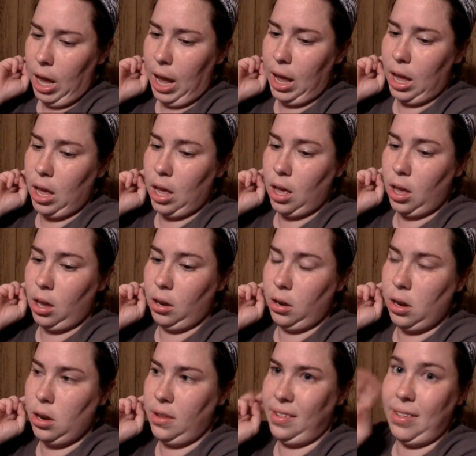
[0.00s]

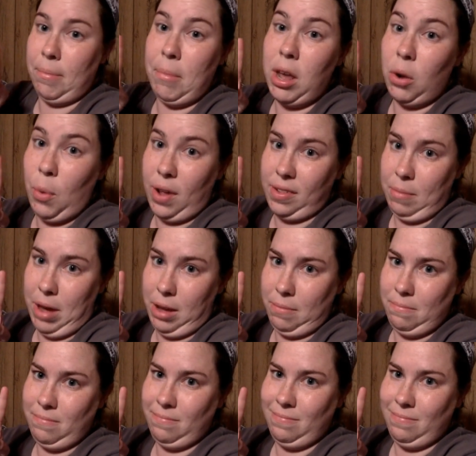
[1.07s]
and submit a resume.